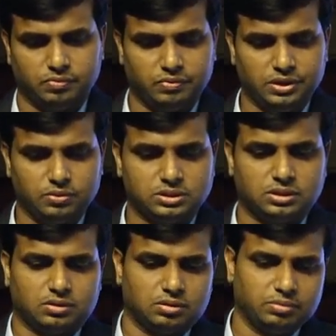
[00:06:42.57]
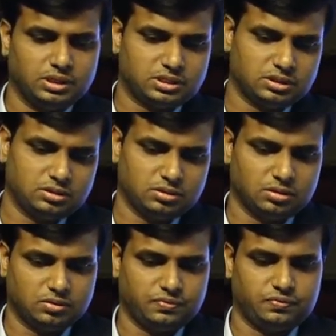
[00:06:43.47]
we used a combination
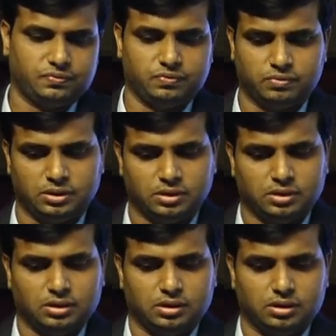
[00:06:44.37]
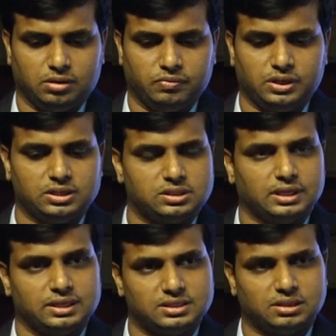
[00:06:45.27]
of various
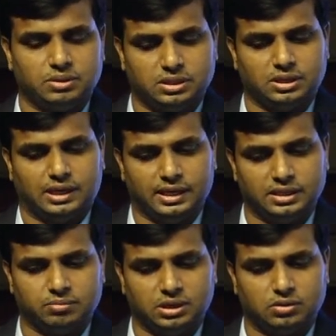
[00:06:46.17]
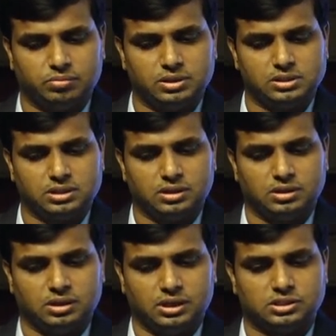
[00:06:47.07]
enzymatic antimicrobials and
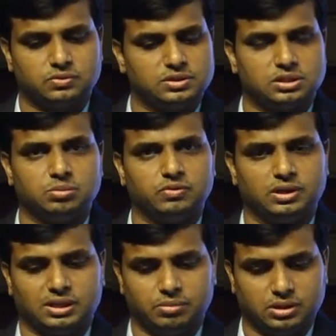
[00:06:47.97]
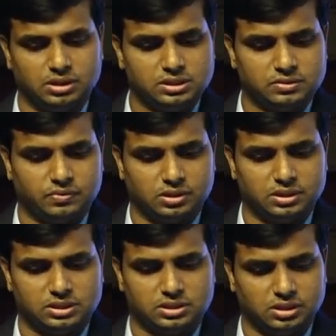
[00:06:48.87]
H2S removal chemicals for
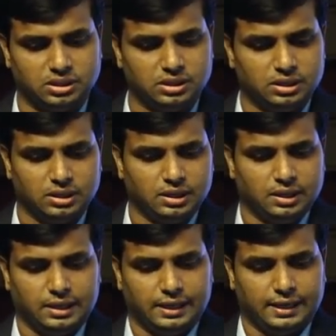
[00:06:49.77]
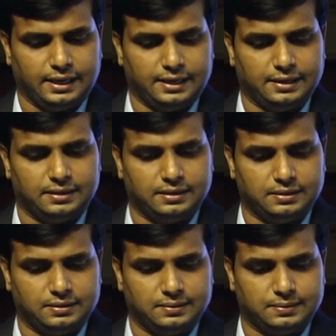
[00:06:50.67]
this study. And
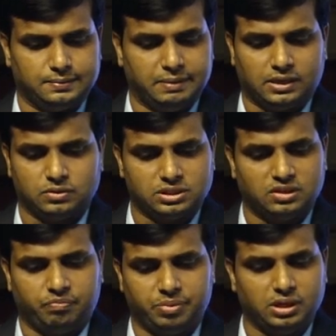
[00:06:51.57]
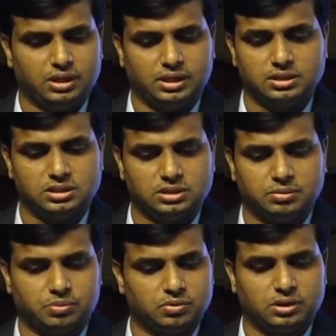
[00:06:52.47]
BactoSafe P and NZTreat
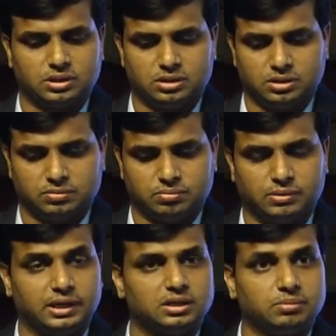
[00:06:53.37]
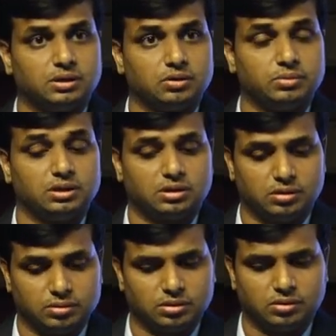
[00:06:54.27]
Pro are the antimicrobial
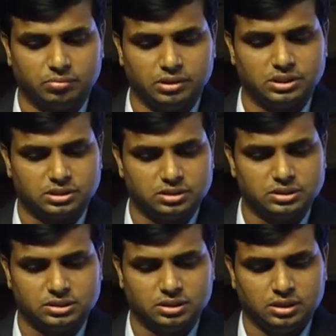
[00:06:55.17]
combinations